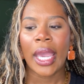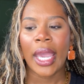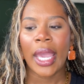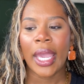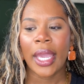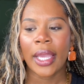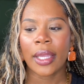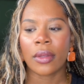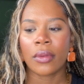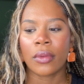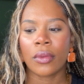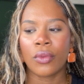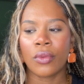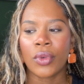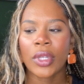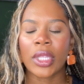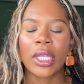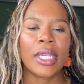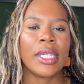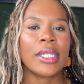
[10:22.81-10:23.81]
it
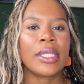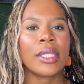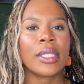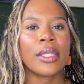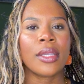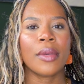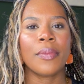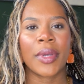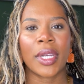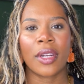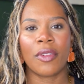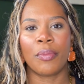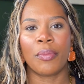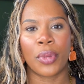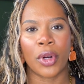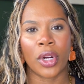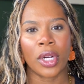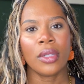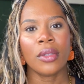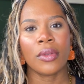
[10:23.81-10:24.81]
releases a bit of
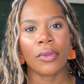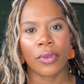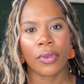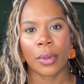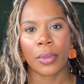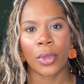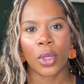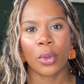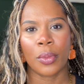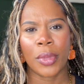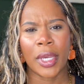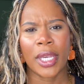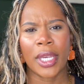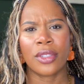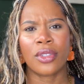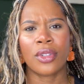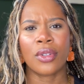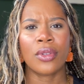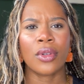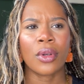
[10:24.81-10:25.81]
burden from you,
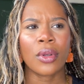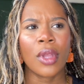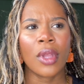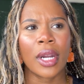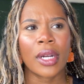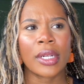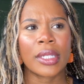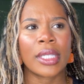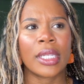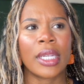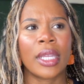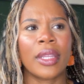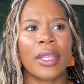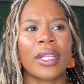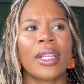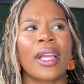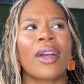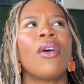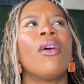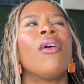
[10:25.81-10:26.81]
because you're no longer sitting
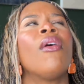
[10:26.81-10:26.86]
there like,